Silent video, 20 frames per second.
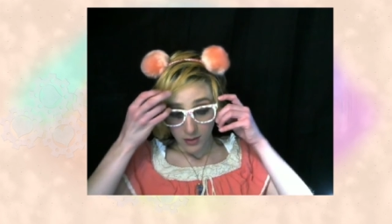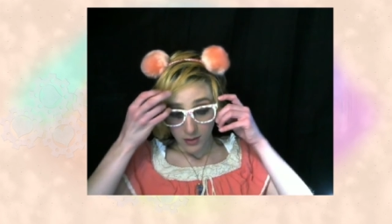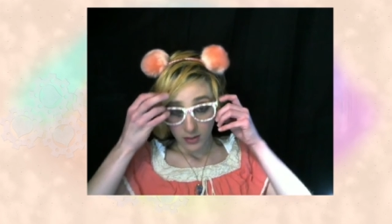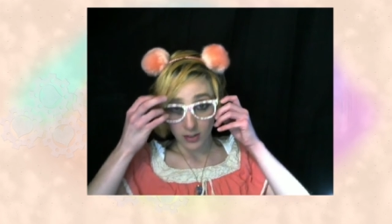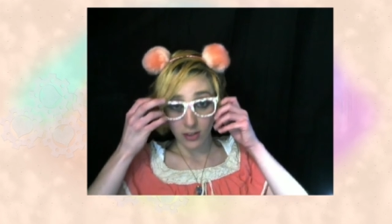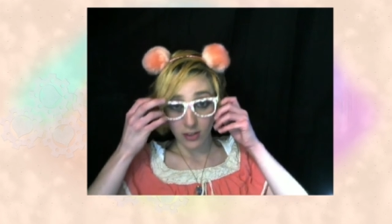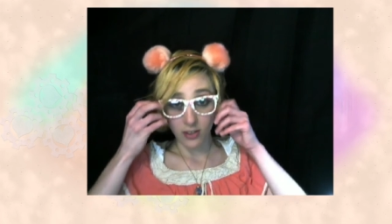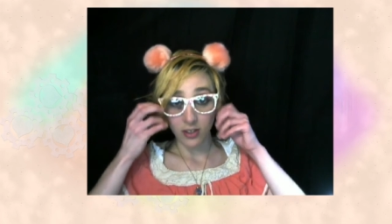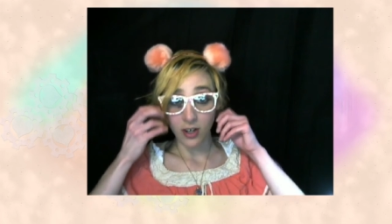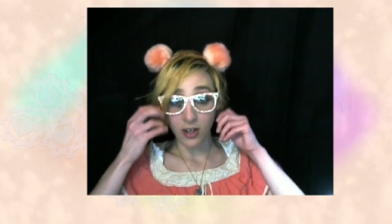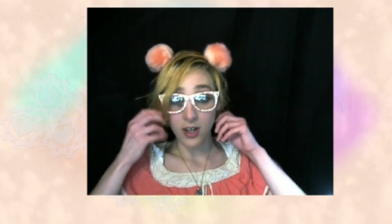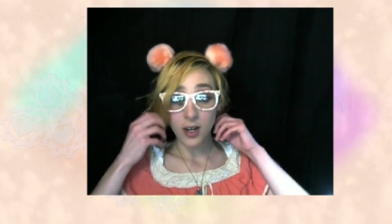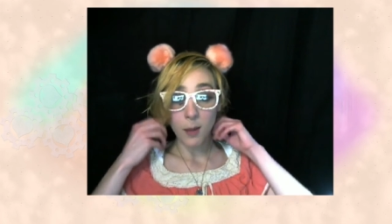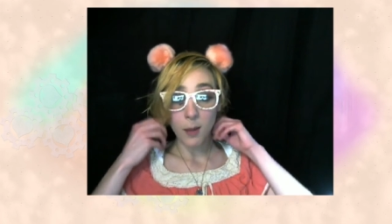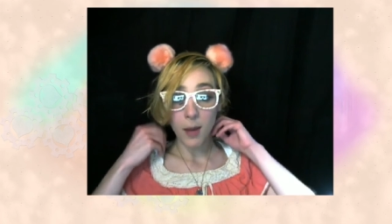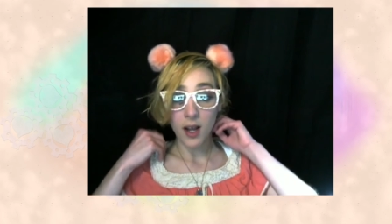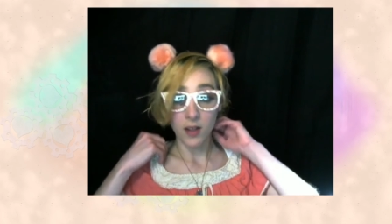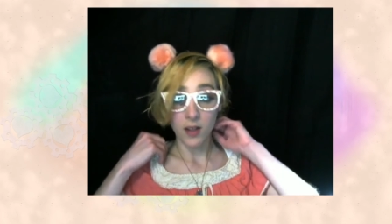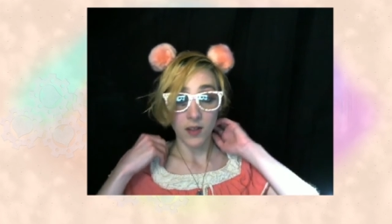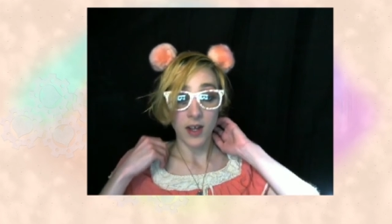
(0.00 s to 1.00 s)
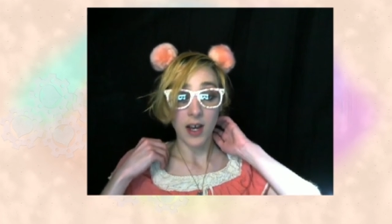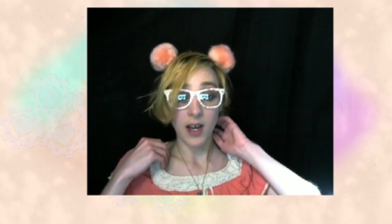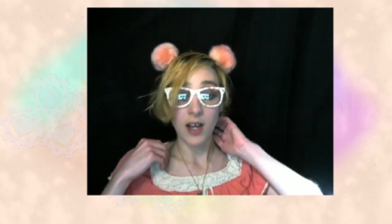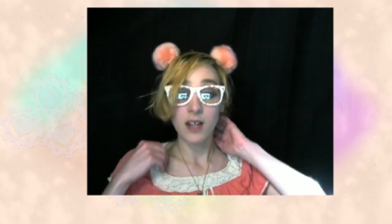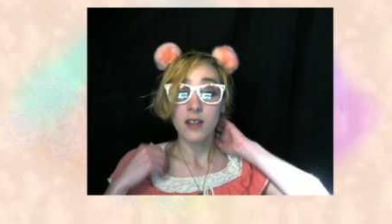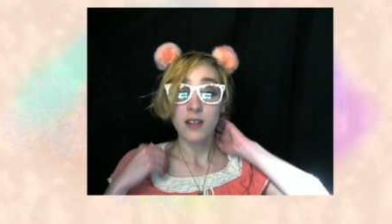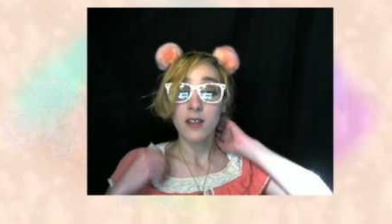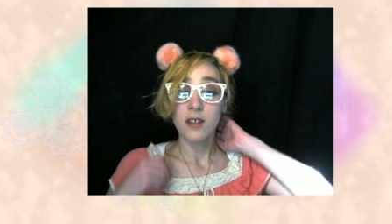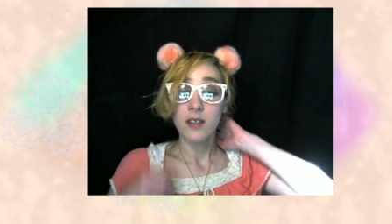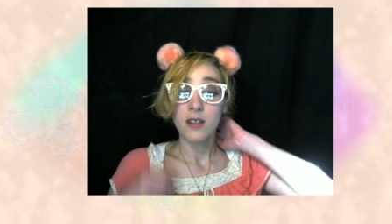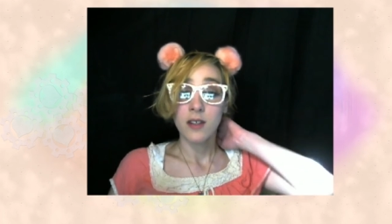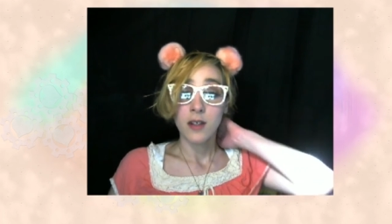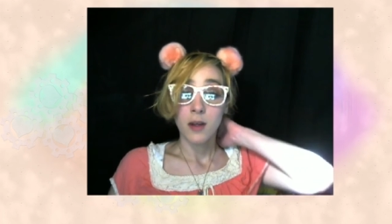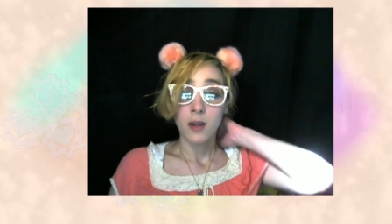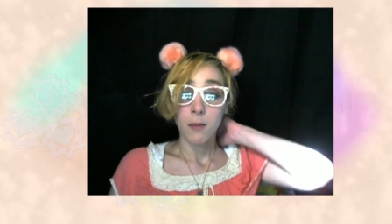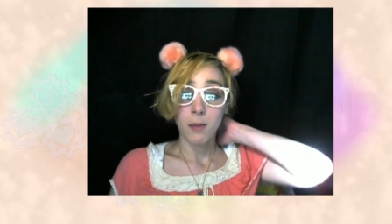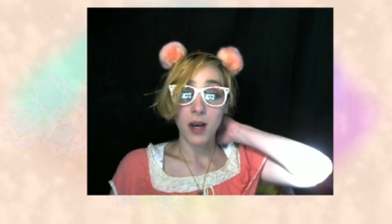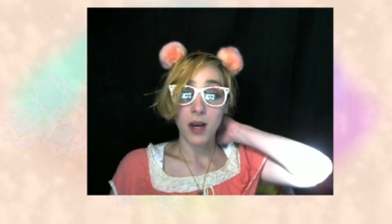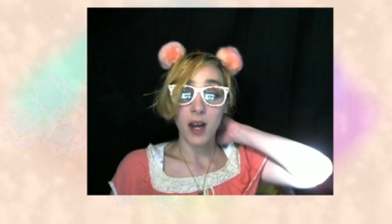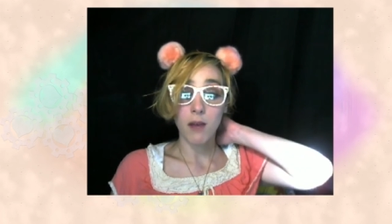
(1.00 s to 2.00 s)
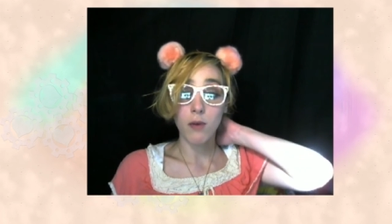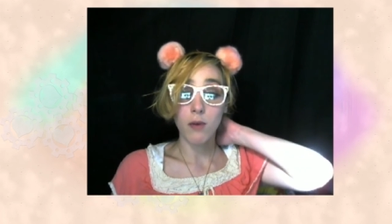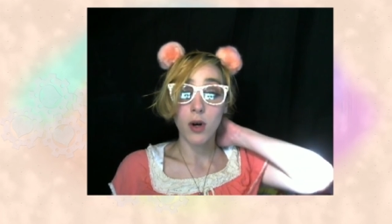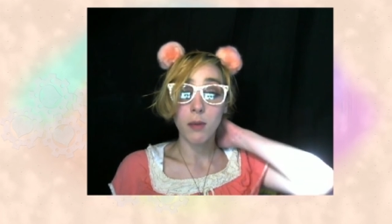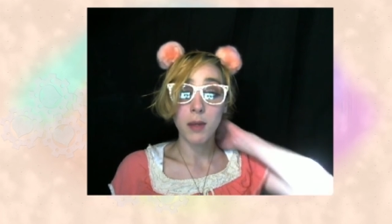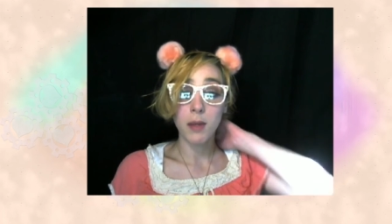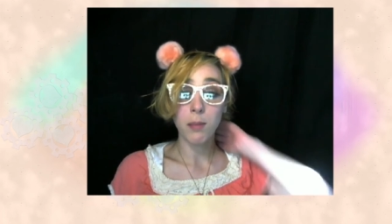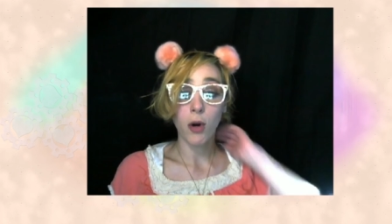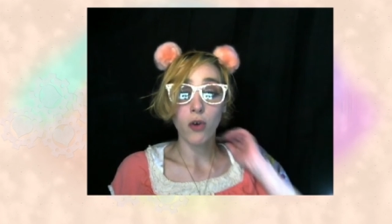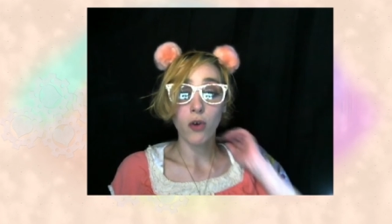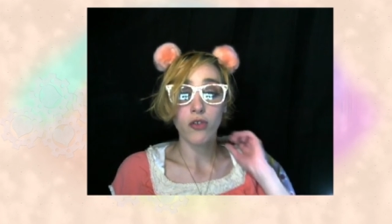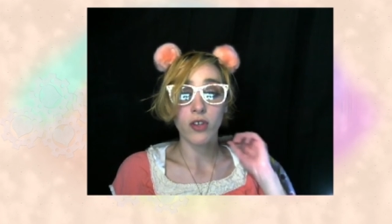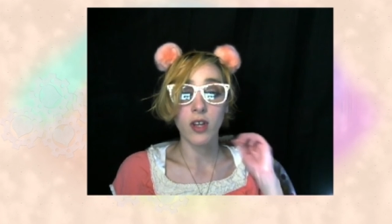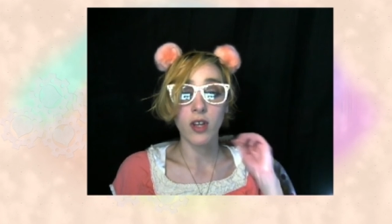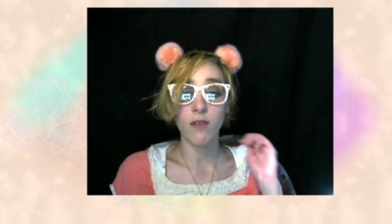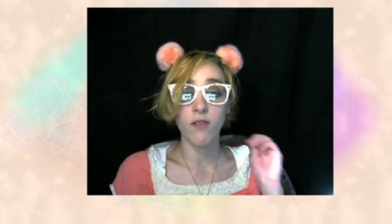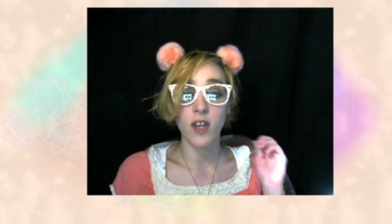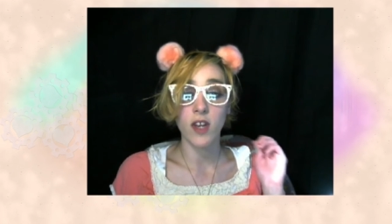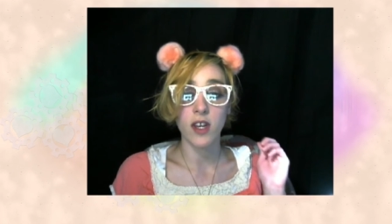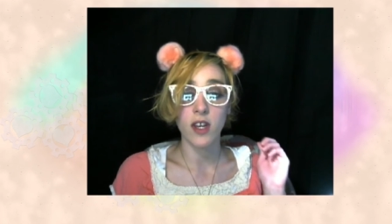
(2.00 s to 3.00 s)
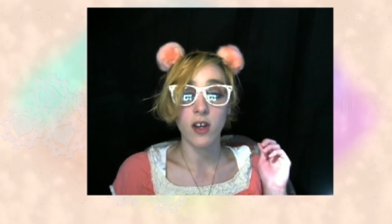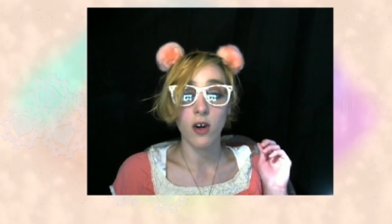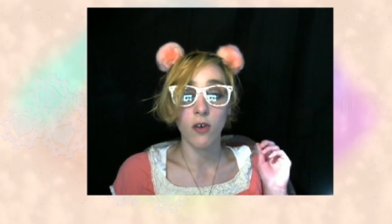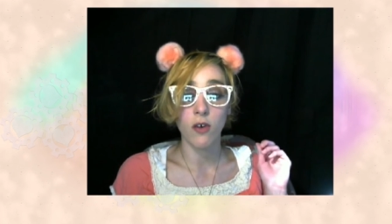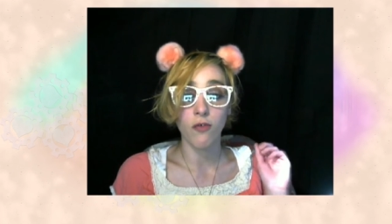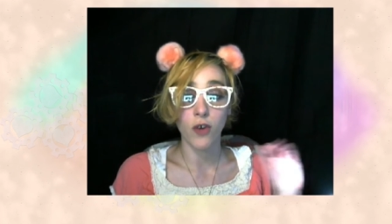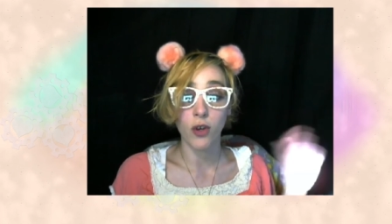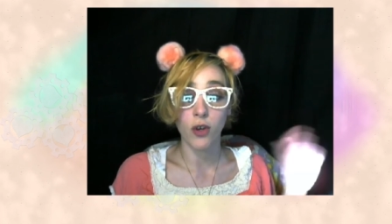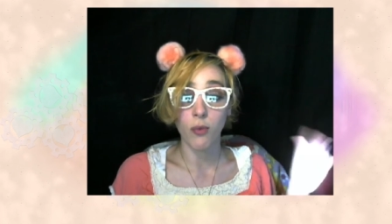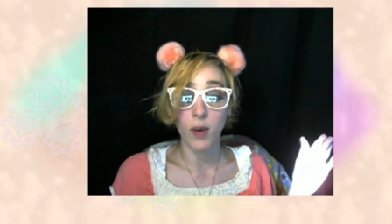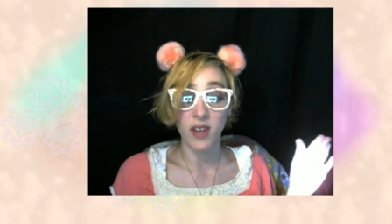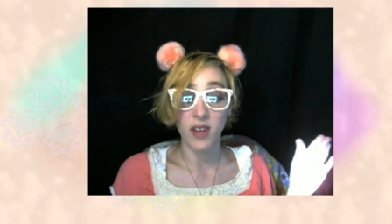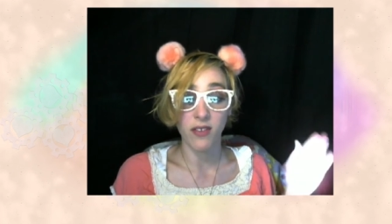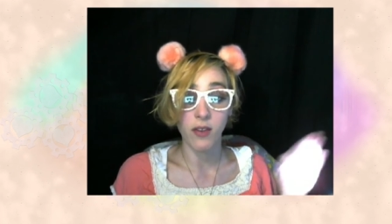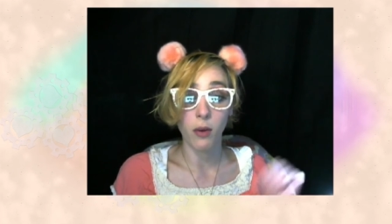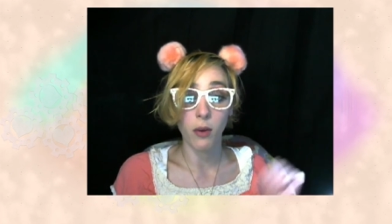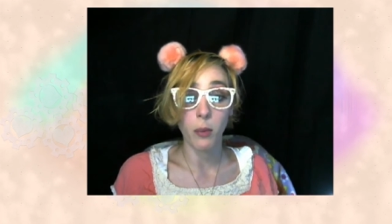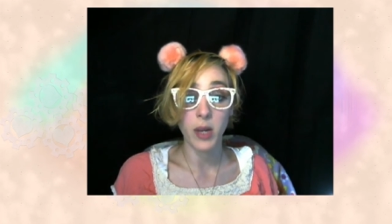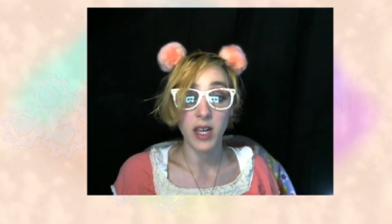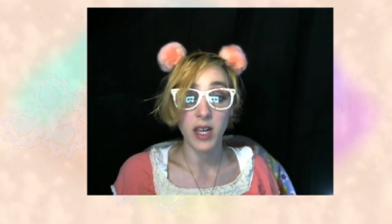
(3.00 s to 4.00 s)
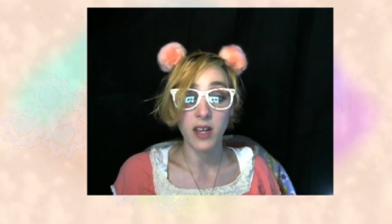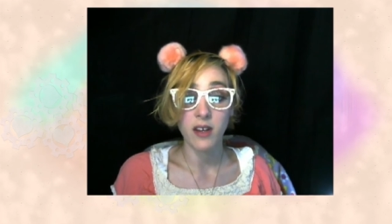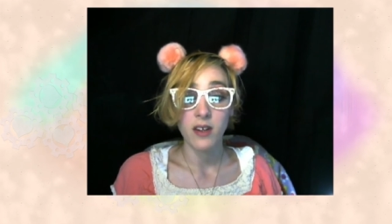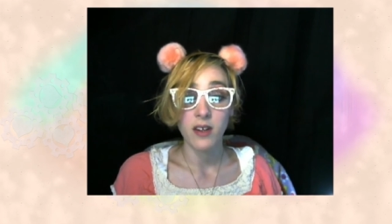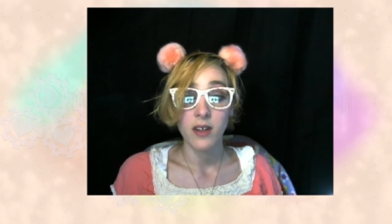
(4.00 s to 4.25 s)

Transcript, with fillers: so sorry about that, but I will be posting a video for the rest of the week.